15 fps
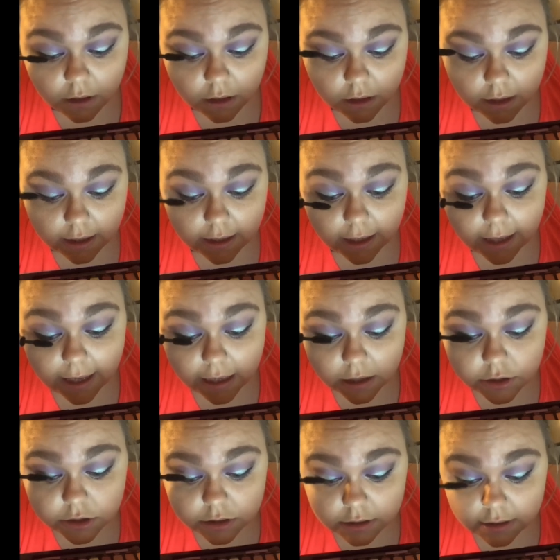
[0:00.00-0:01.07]
It
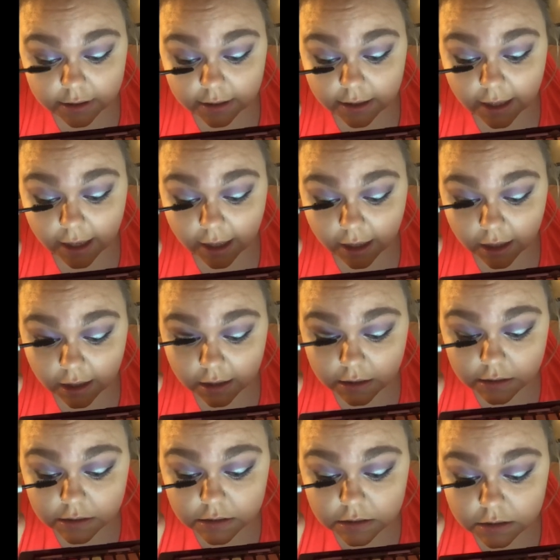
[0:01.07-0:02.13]
actually
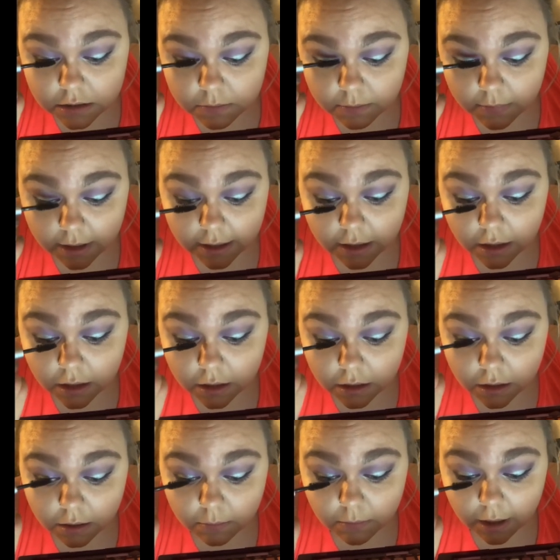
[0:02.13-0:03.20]
has made
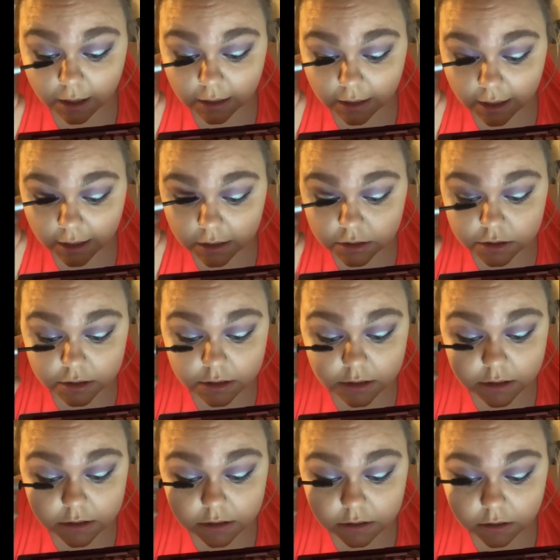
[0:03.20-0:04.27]
my
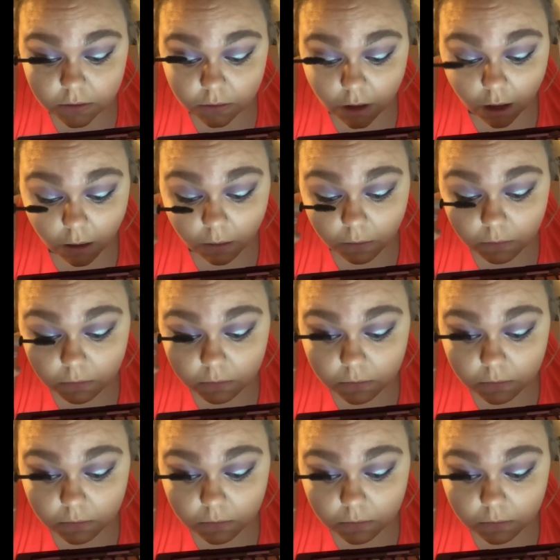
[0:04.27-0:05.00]
lashes grow.